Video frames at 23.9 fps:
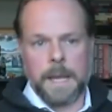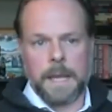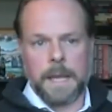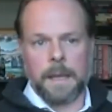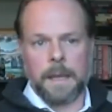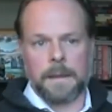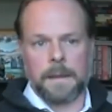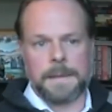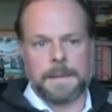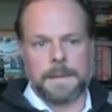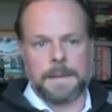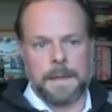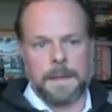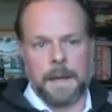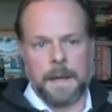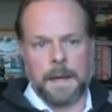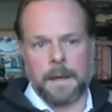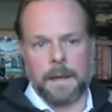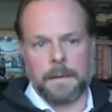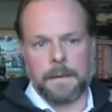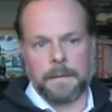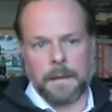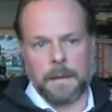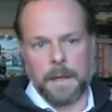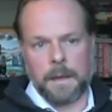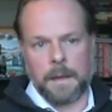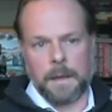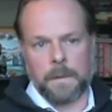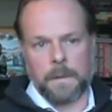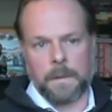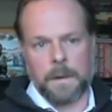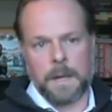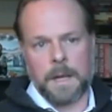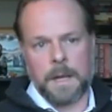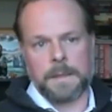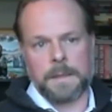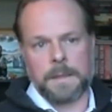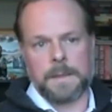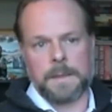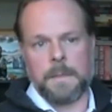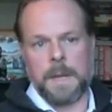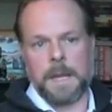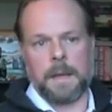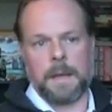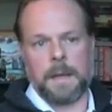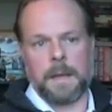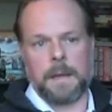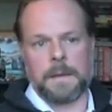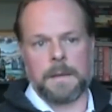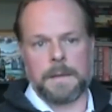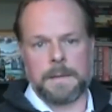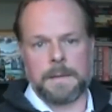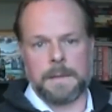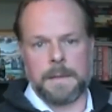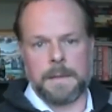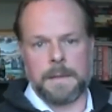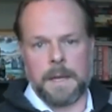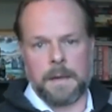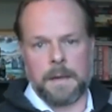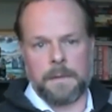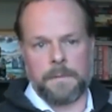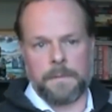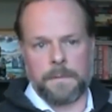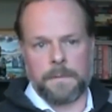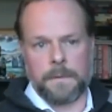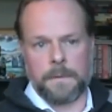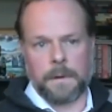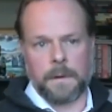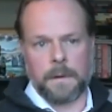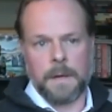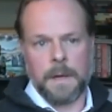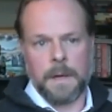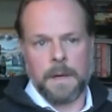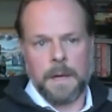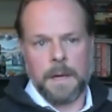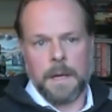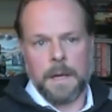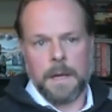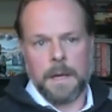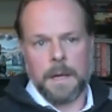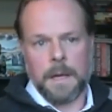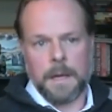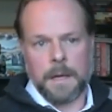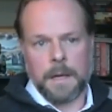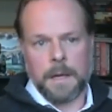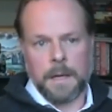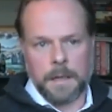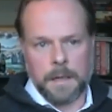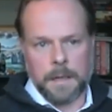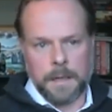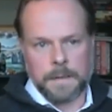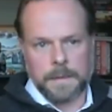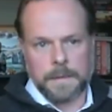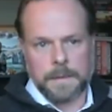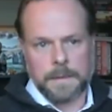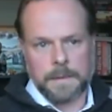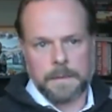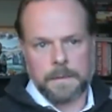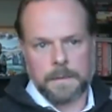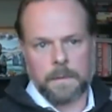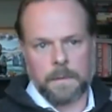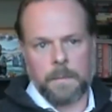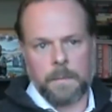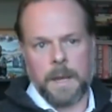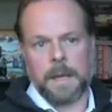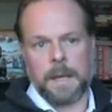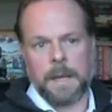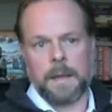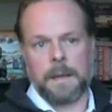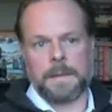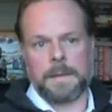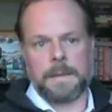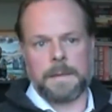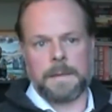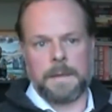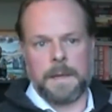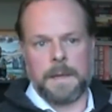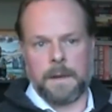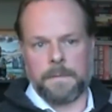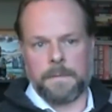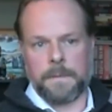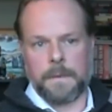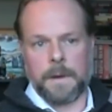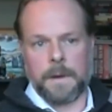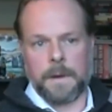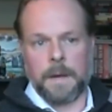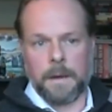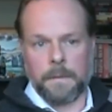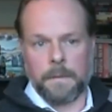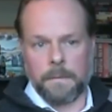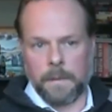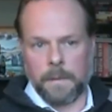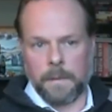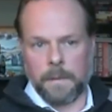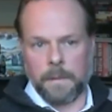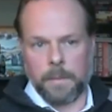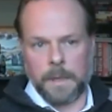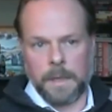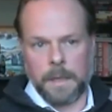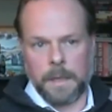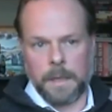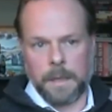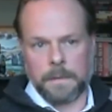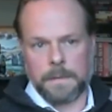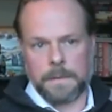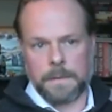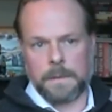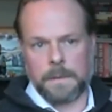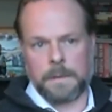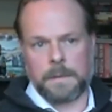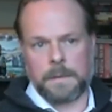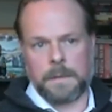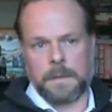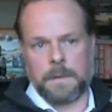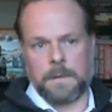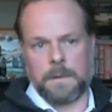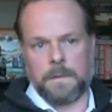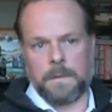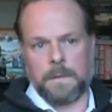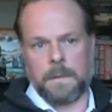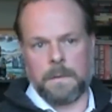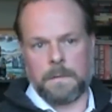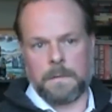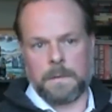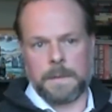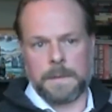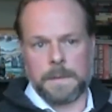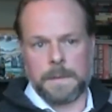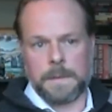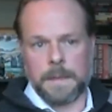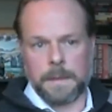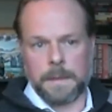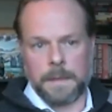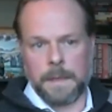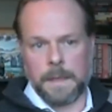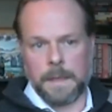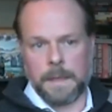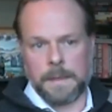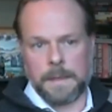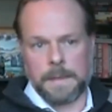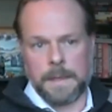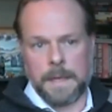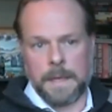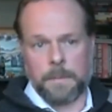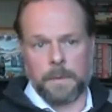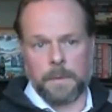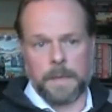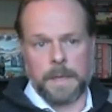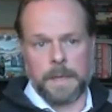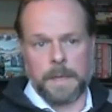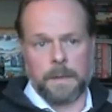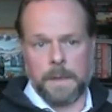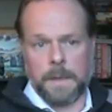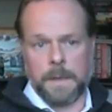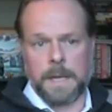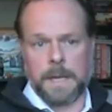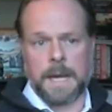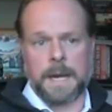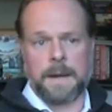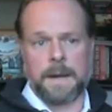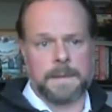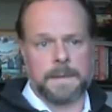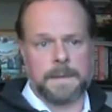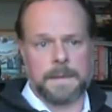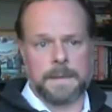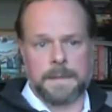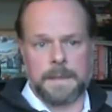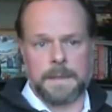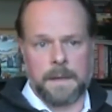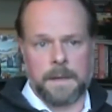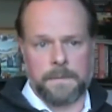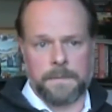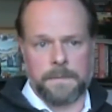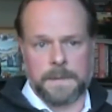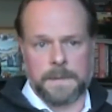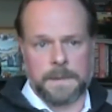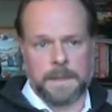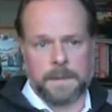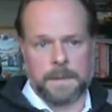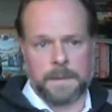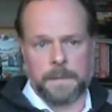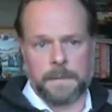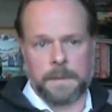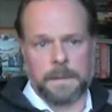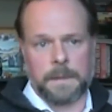a stand, like we're not just making a stand for us, we're making a stand for everybody to set the example. Like we have to stand for something